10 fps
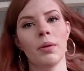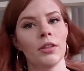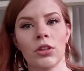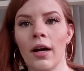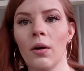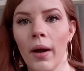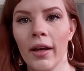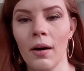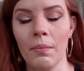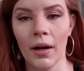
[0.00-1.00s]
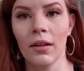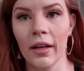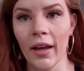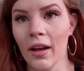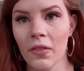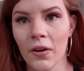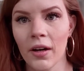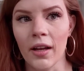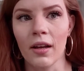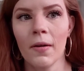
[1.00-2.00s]
but try to wake up by like
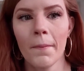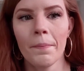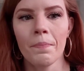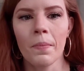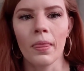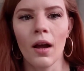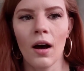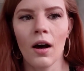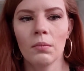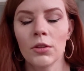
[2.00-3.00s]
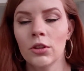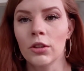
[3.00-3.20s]
8:30.